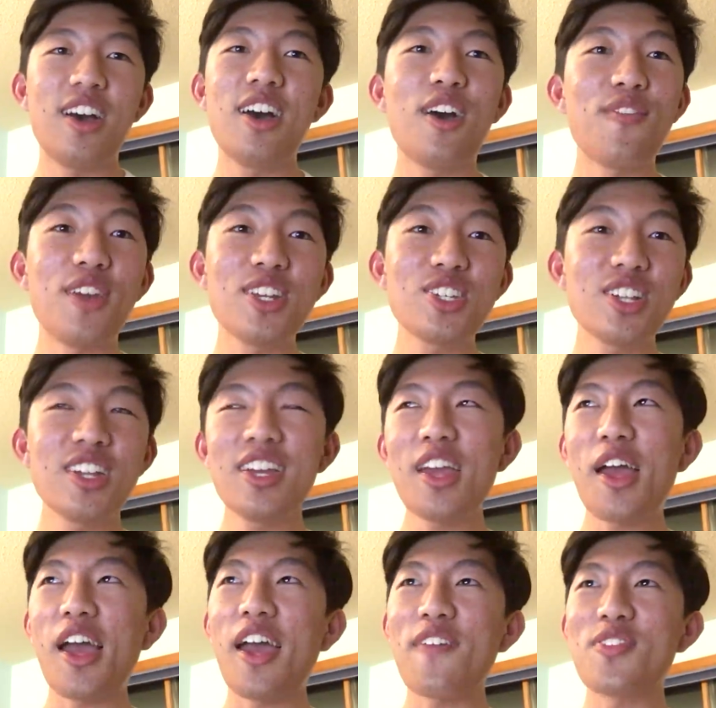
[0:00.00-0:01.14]
Eventually, I
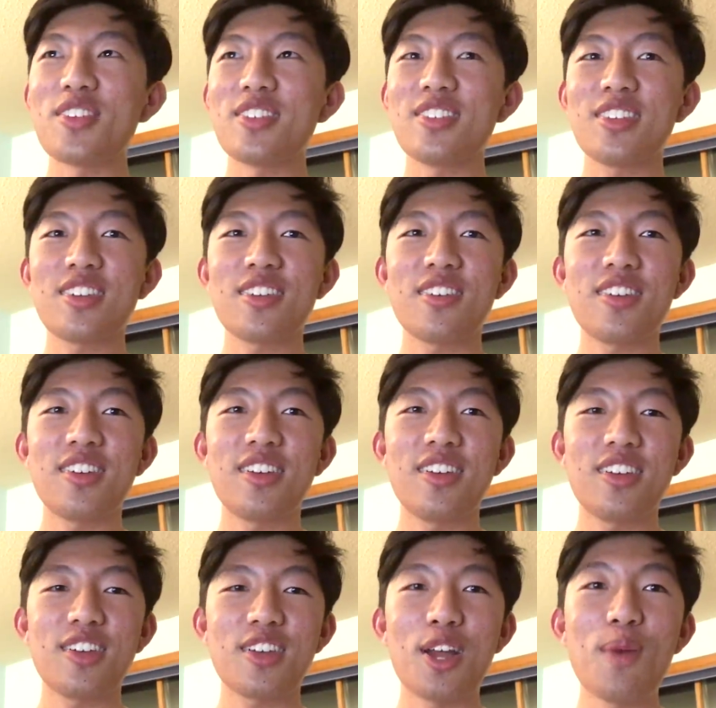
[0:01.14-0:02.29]
have to
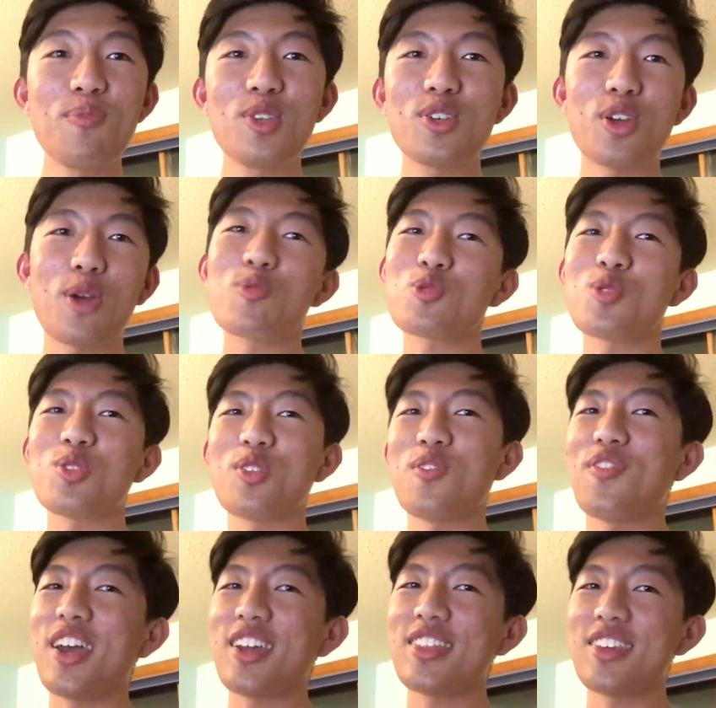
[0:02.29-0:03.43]
come to terms with the
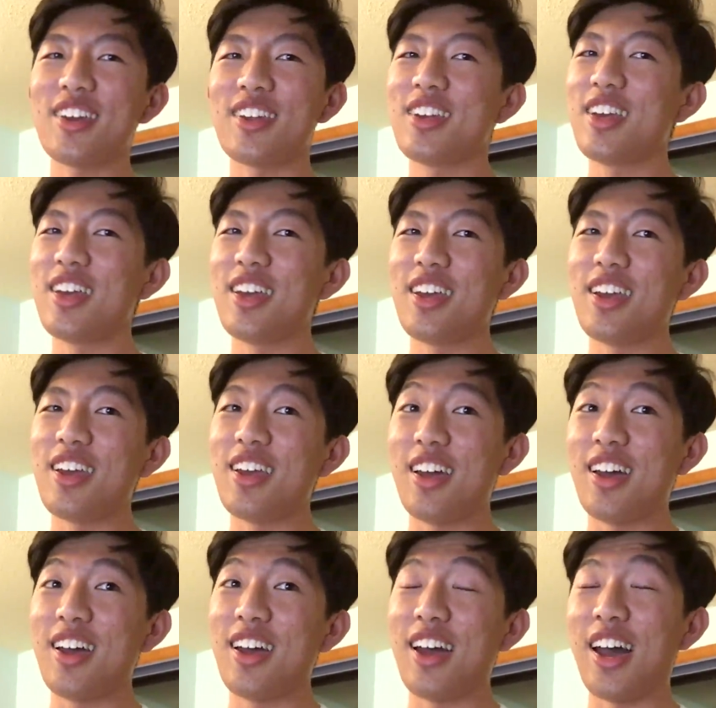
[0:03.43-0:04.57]
fact that
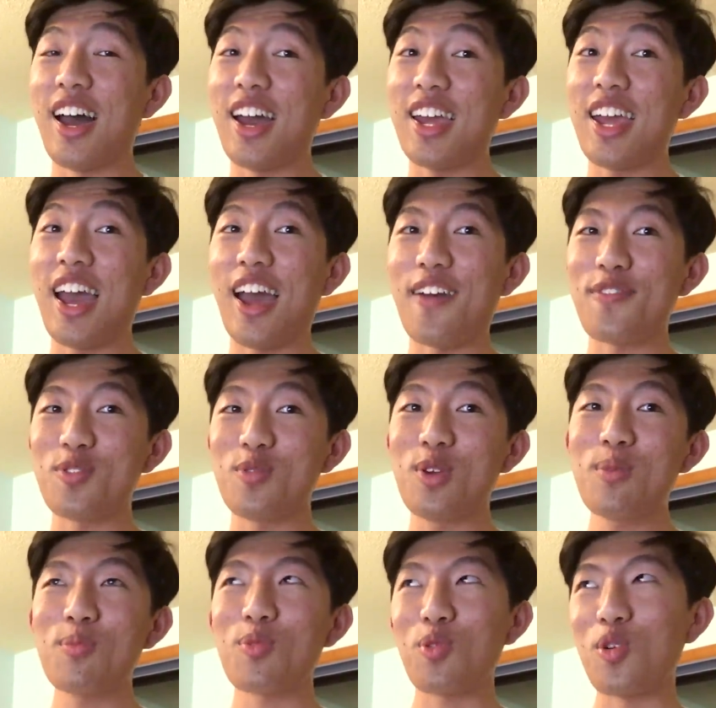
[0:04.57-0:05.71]
I have to
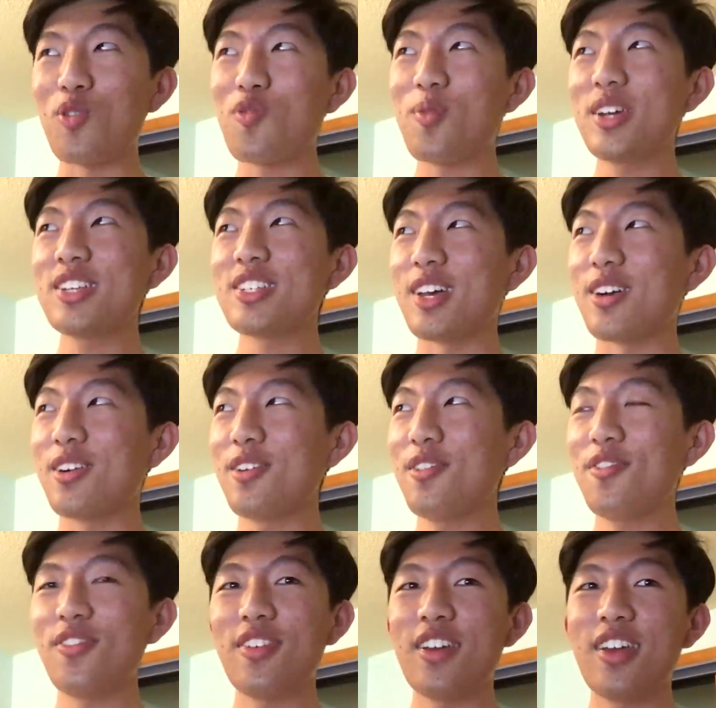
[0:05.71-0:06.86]
improve
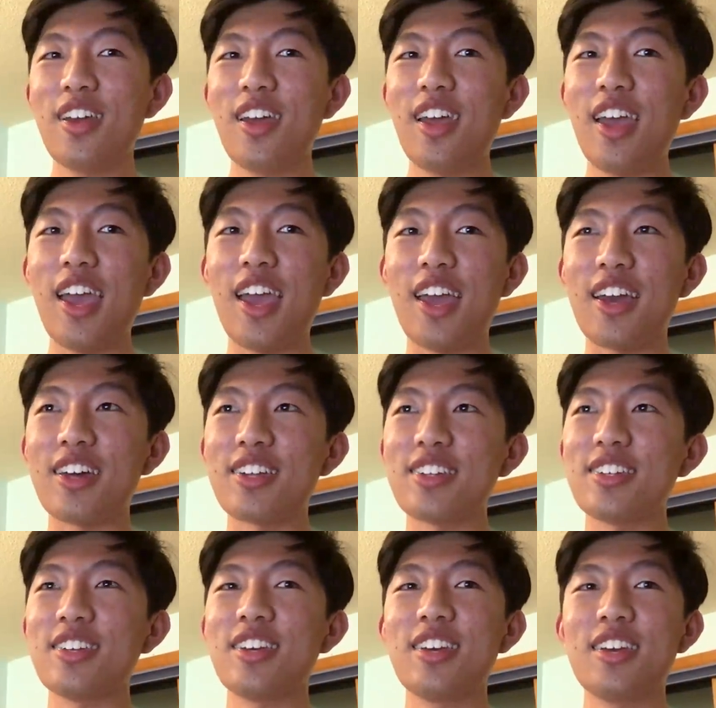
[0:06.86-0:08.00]
myself
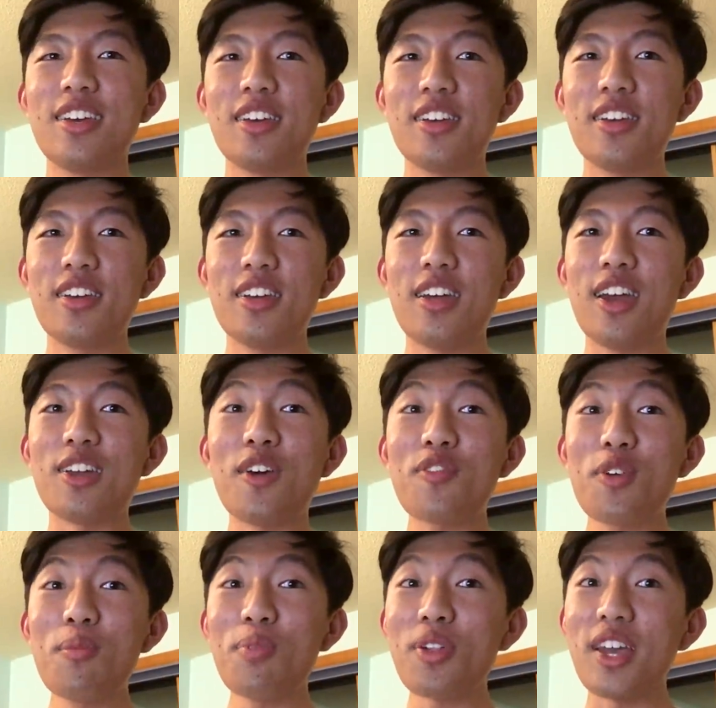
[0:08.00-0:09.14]
and enough
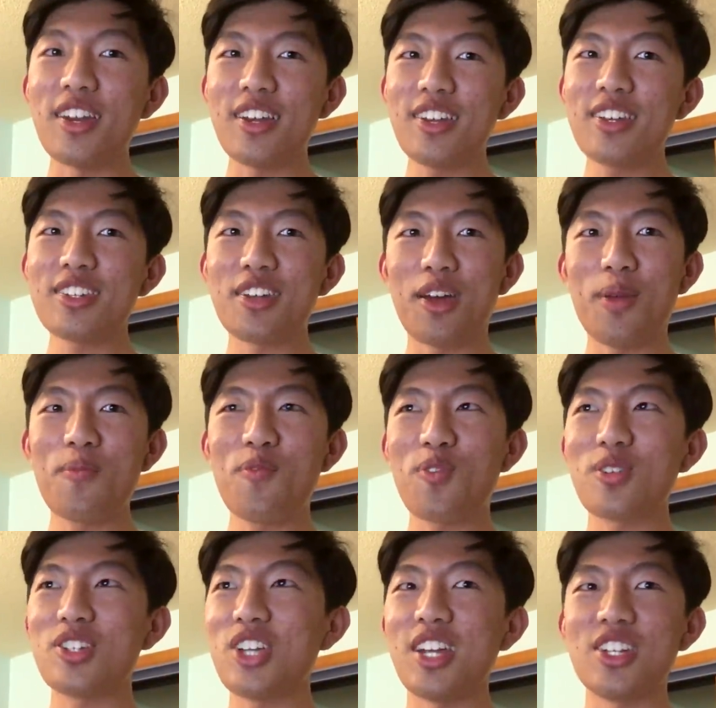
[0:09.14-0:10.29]
complaining, time for
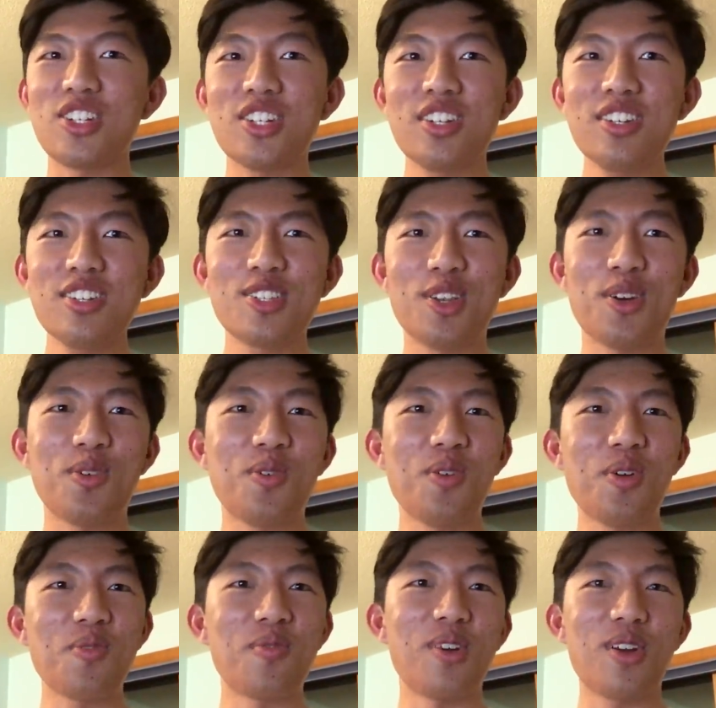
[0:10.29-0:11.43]
changing, so
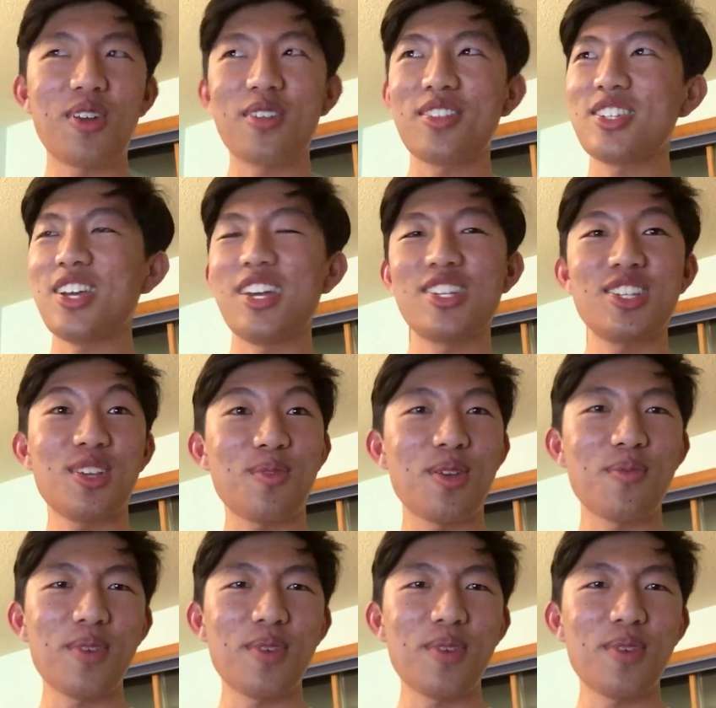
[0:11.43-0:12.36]
what are the changes I'm gonna